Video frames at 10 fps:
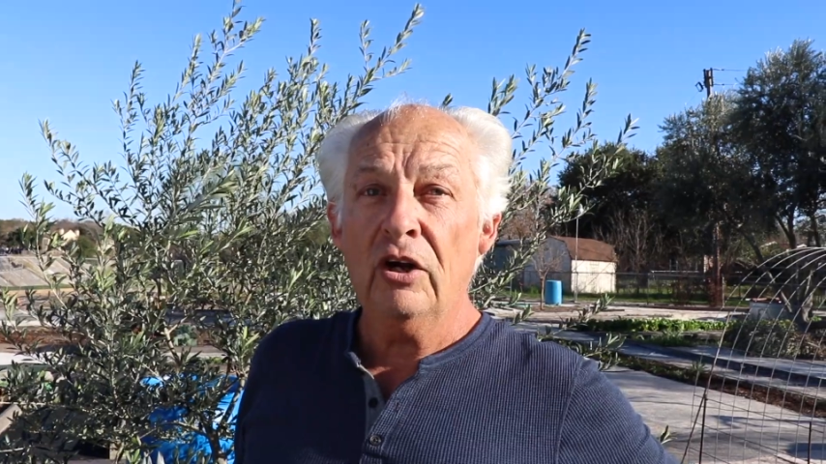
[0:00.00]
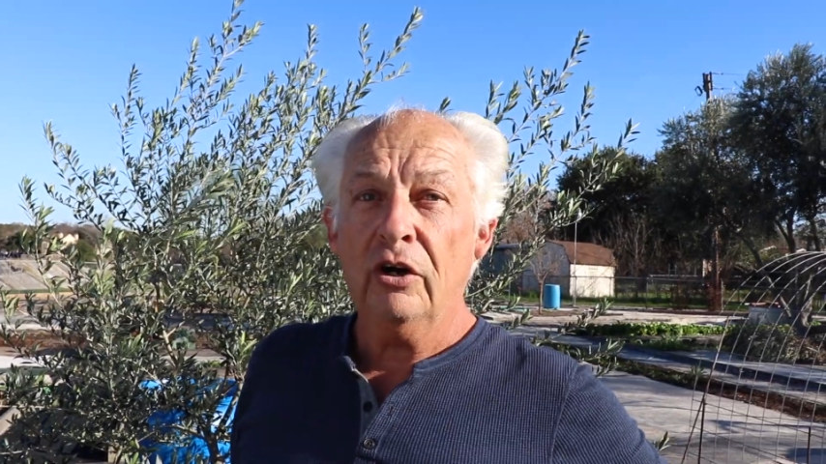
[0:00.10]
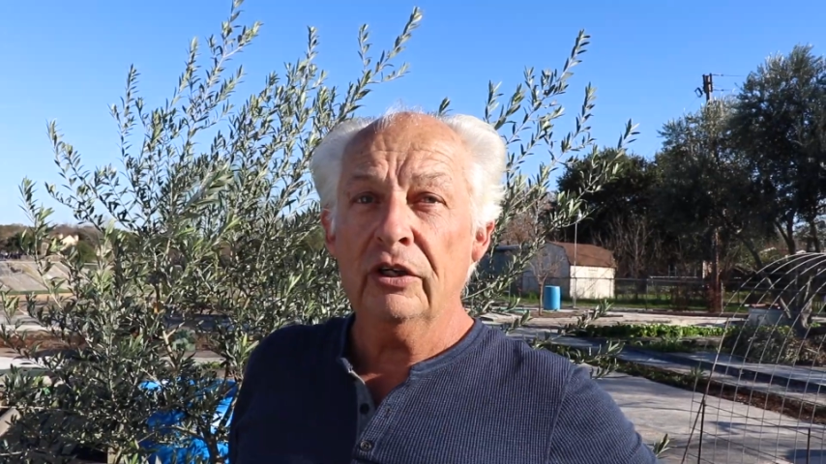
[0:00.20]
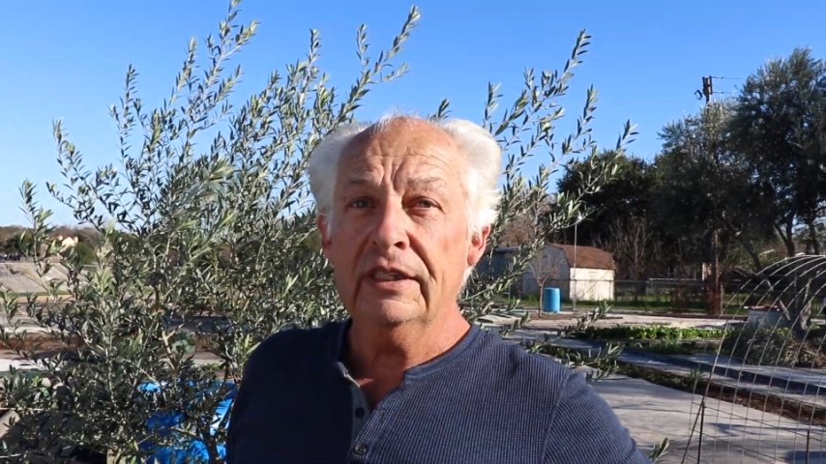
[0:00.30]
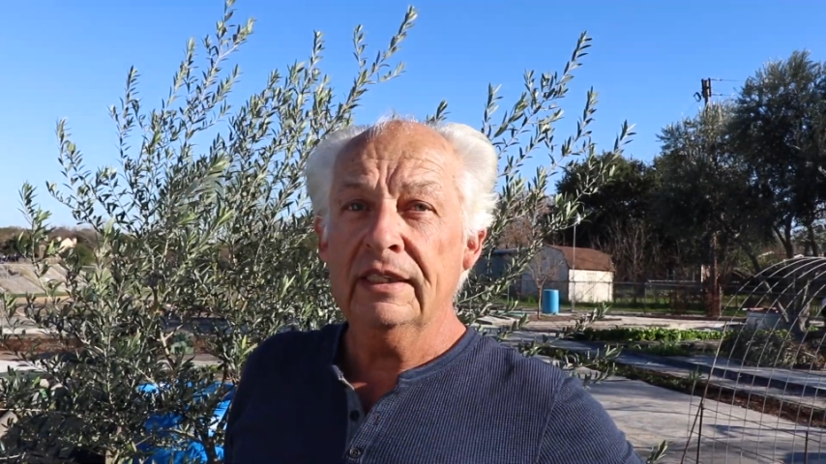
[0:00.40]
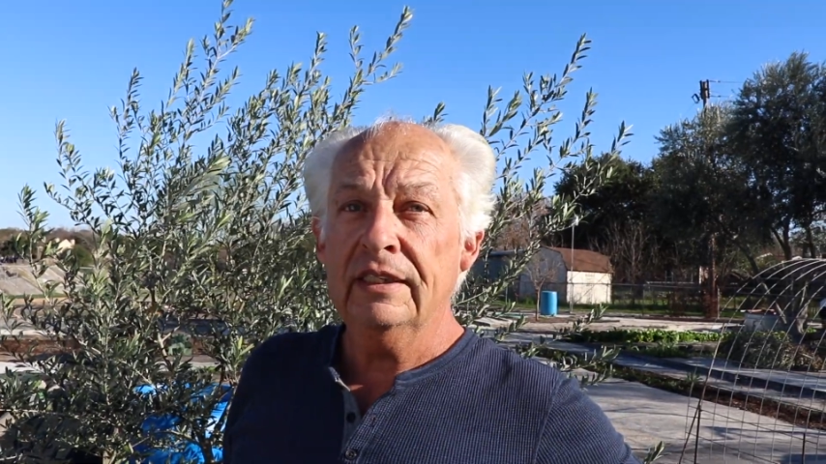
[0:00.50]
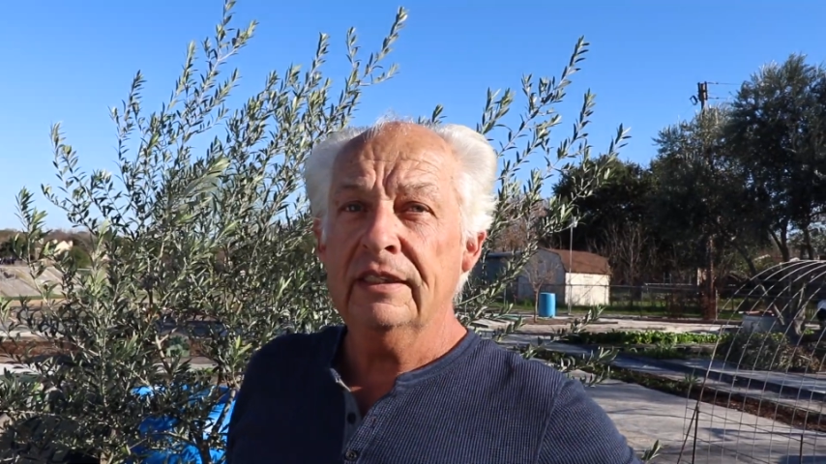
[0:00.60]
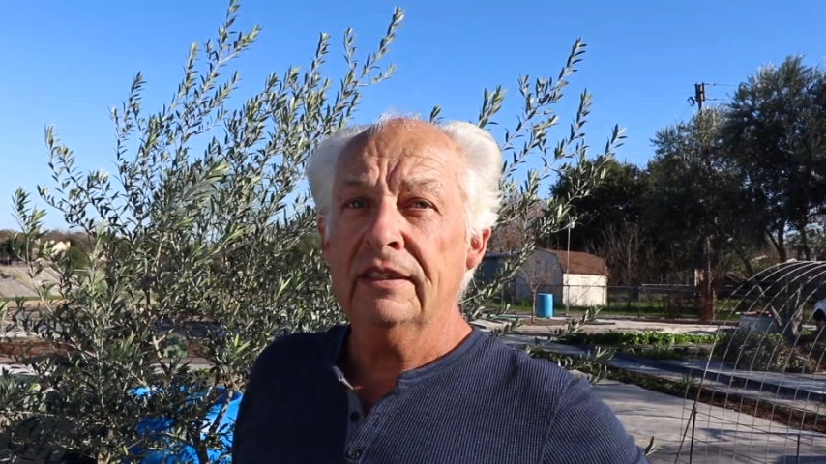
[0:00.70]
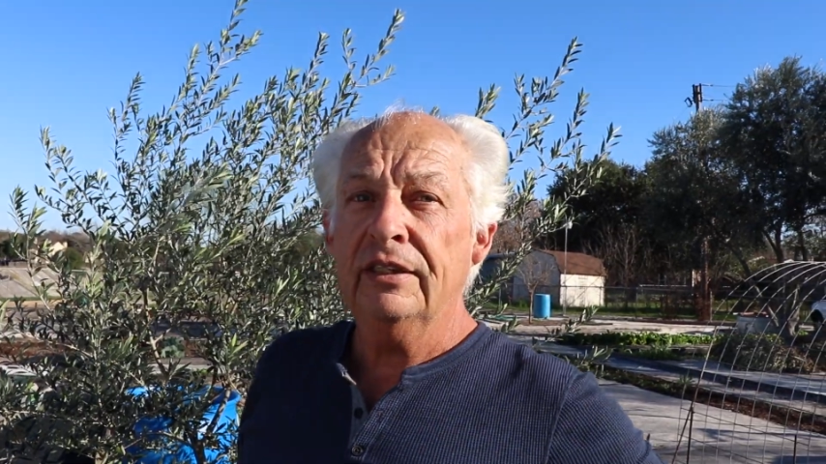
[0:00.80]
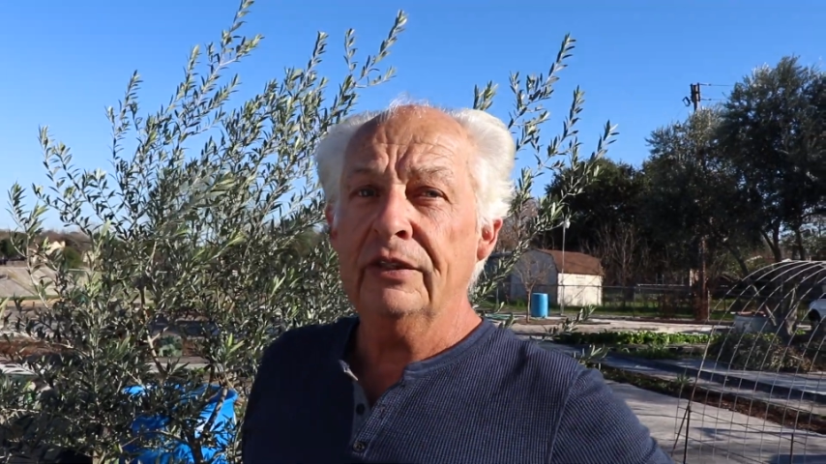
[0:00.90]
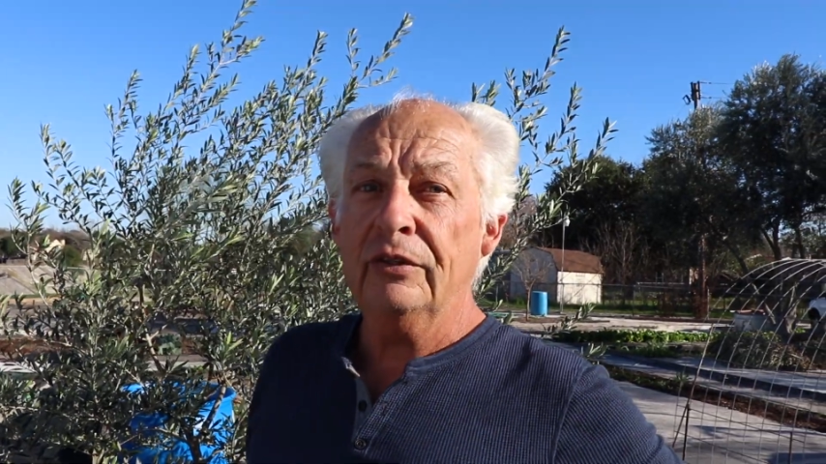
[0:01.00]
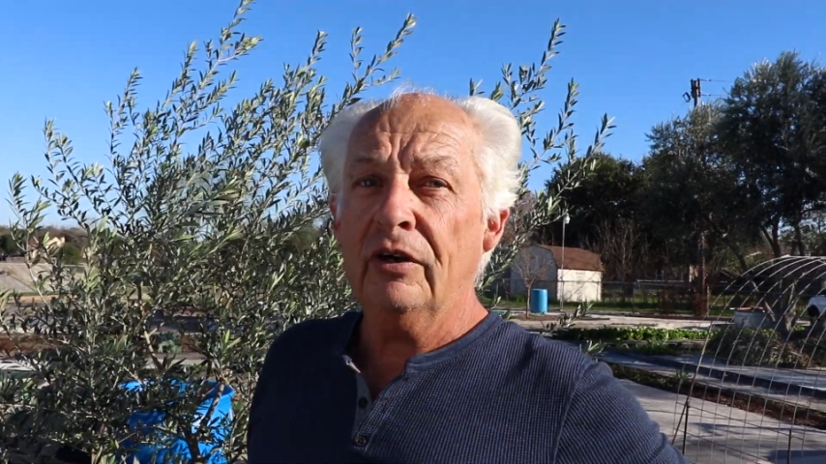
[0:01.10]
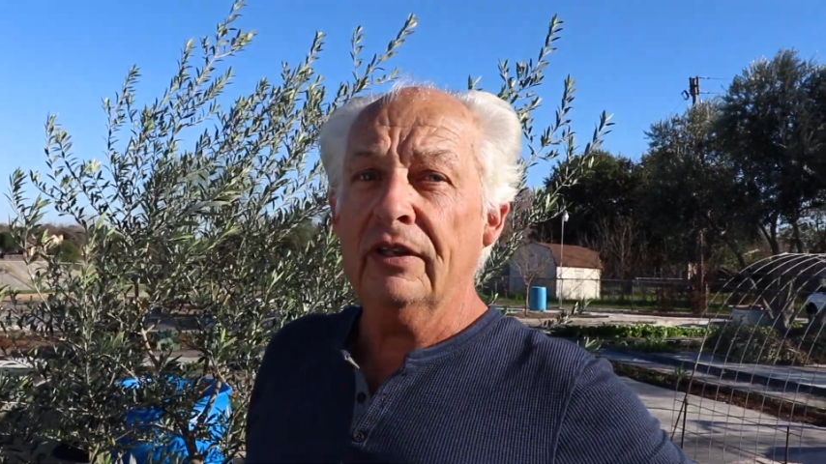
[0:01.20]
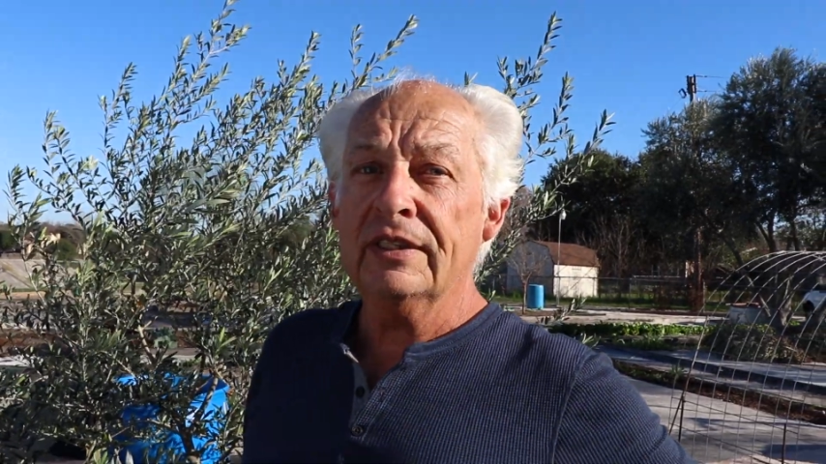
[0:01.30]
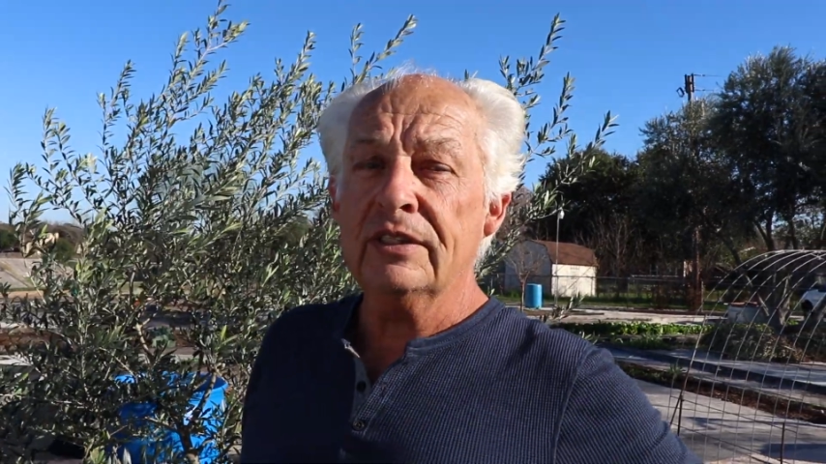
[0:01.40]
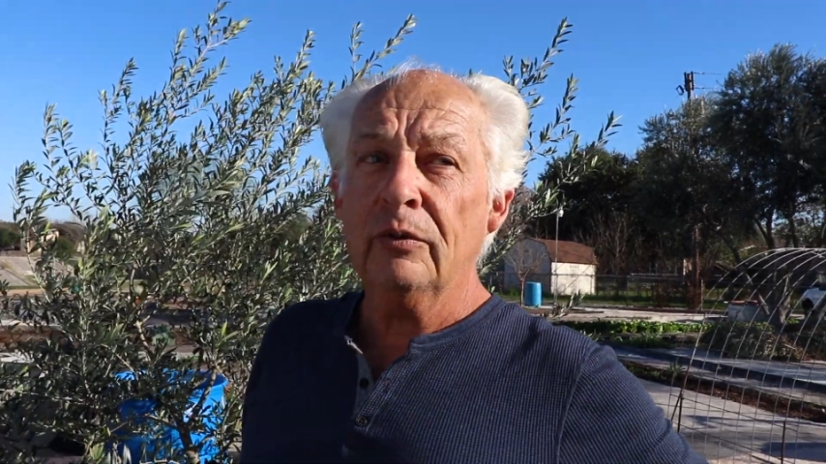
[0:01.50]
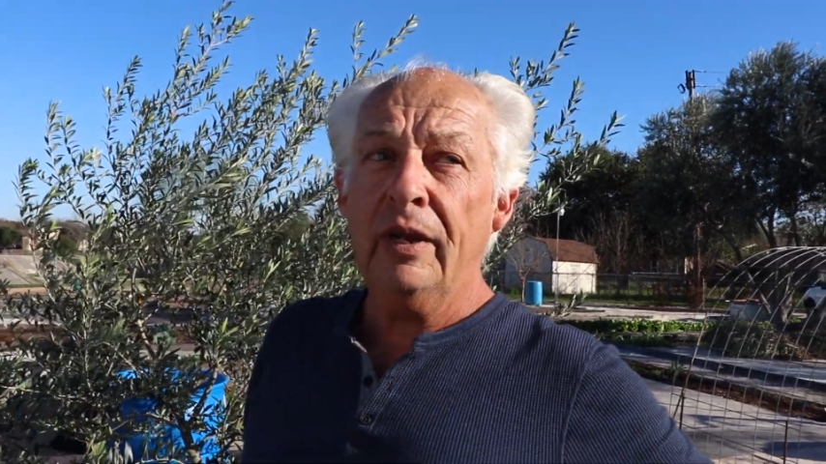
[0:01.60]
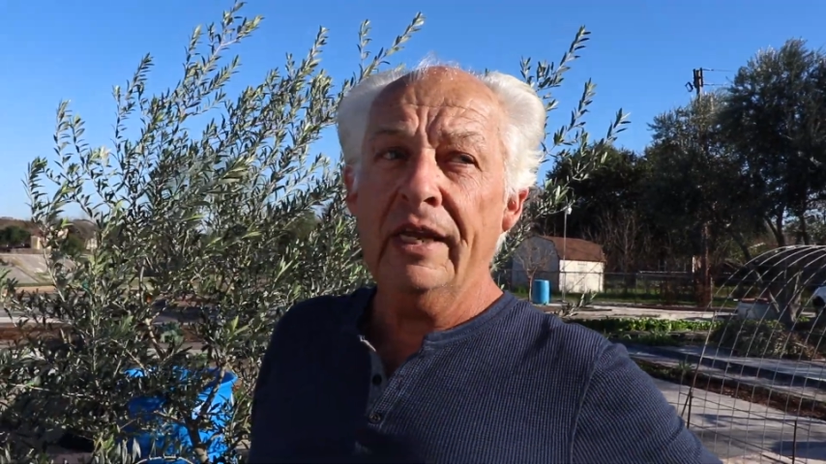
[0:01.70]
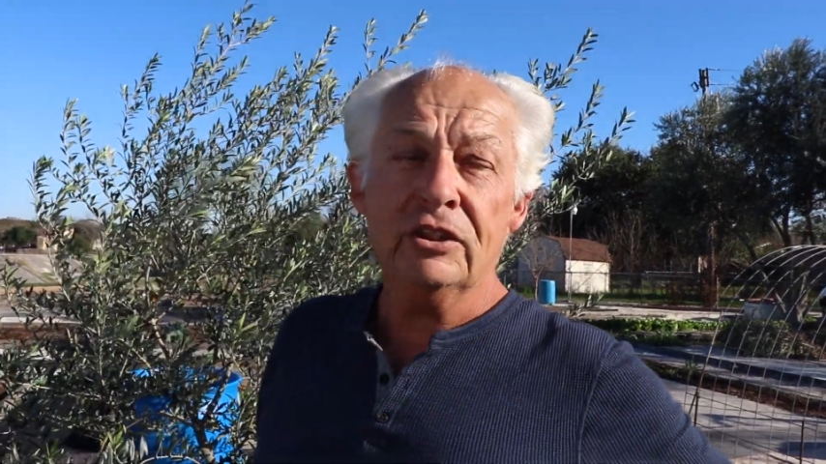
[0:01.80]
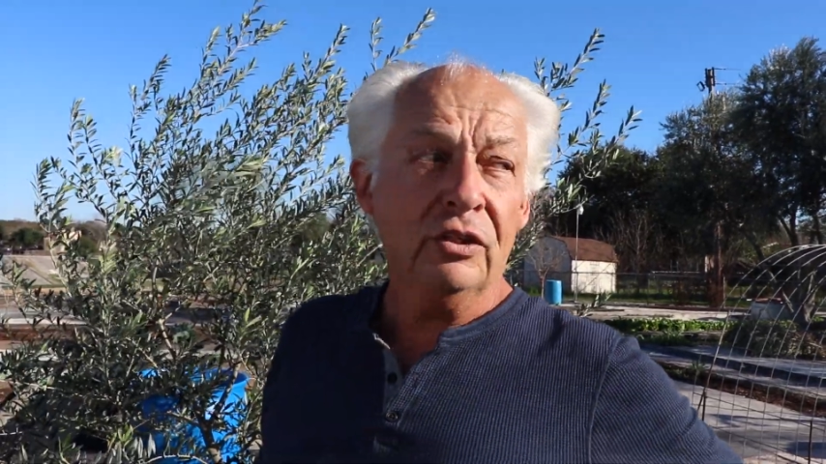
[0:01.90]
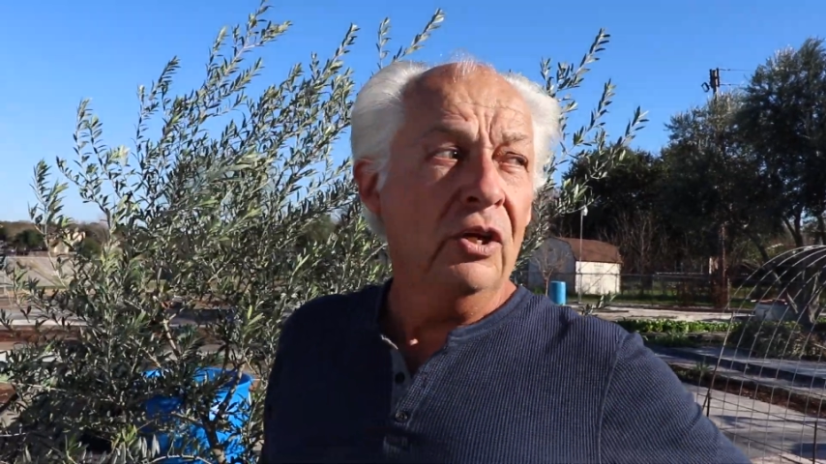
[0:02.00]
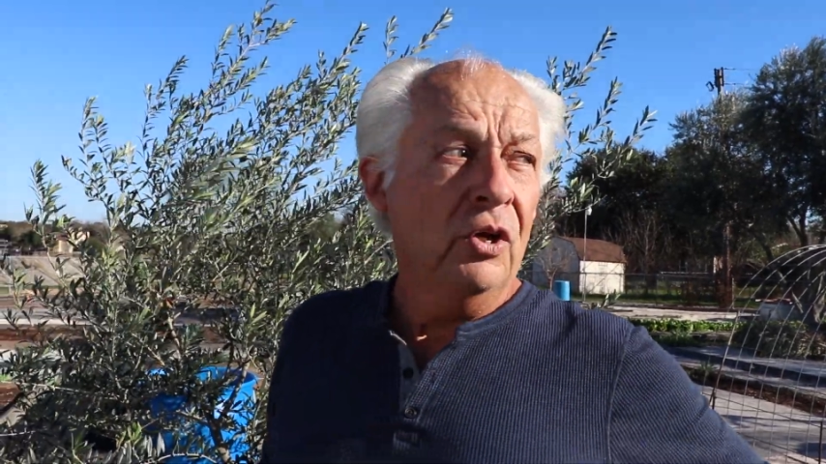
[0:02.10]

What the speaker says: gardening here on this location.